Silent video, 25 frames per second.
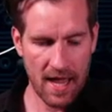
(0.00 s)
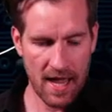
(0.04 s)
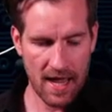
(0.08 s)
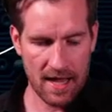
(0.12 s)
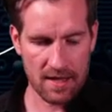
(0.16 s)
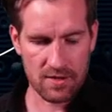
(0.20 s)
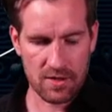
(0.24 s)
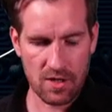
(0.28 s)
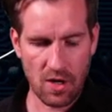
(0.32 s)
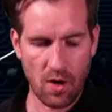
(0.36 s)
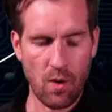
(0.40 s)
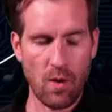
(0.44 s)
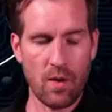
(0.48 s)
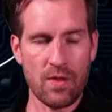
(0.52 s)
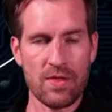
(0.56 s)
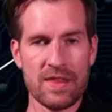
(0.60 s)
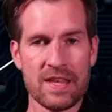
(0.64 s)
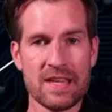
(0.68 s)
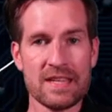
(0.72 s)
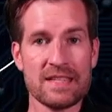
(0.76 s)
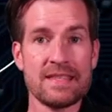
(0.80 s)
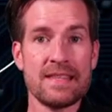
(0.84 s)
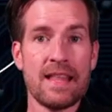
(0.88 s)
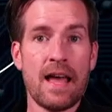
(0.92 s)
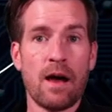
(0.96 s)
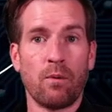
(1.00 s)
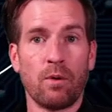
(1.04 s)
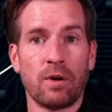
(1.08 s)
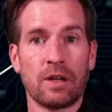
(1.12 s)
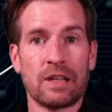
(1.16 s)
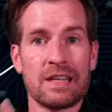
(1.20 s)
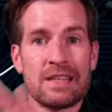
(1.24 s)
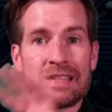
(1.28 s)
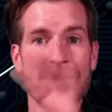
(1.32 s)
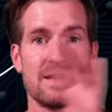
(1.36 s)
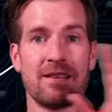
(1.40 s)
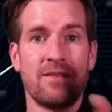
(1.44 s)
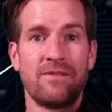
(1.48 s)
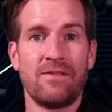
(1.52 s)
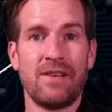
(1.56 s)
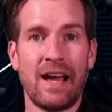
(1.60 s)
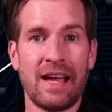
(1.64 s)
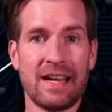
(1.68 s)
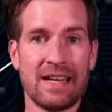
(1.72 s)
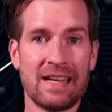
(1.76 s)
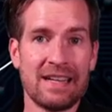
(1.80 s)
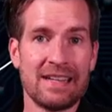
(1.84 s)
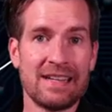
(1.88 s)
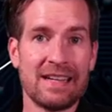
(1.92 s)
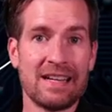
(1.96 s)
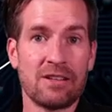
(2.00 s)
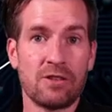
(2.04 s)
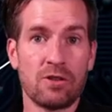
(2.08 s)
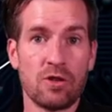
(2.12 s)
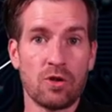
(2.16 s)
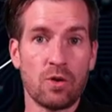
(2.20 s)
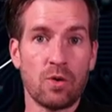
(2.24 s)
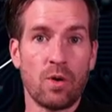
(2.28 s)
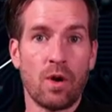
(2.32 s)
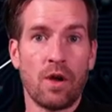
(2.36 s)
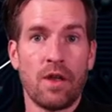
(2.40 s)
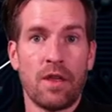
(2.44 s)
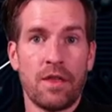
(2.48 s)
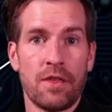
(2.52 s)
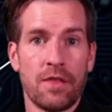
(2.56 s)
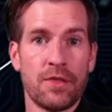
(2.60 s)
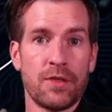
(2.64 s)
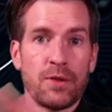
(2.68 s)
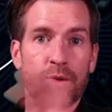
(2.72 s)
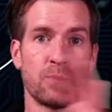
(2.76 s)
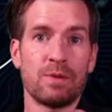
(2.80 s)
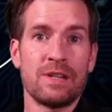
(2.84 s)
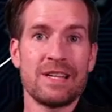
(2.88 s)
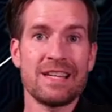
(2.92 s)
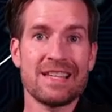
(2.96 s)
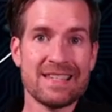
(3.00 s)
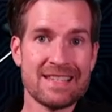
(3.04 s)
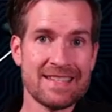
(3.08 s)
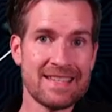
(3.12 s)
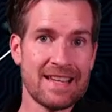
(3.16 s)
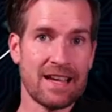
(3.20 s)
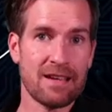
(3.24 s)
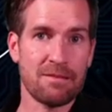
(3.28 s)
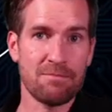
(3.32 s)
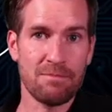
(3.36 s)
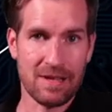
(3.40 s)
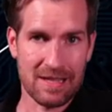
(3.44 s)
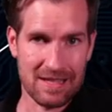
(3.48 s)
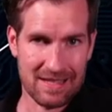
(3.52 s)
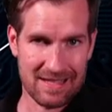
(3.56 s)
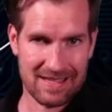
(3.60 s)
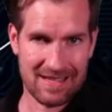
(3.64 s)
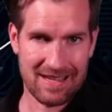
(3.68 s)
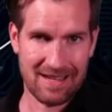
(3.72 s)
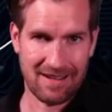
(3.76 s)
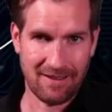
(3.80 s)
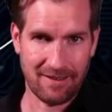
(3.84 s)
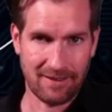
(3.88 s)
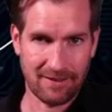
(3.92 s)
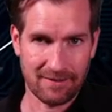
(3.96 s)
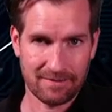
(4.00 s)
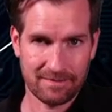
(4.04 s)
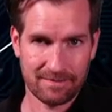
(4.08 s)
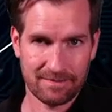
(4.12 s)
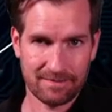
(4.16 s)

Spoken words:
And so this network is divided into 3 segments here.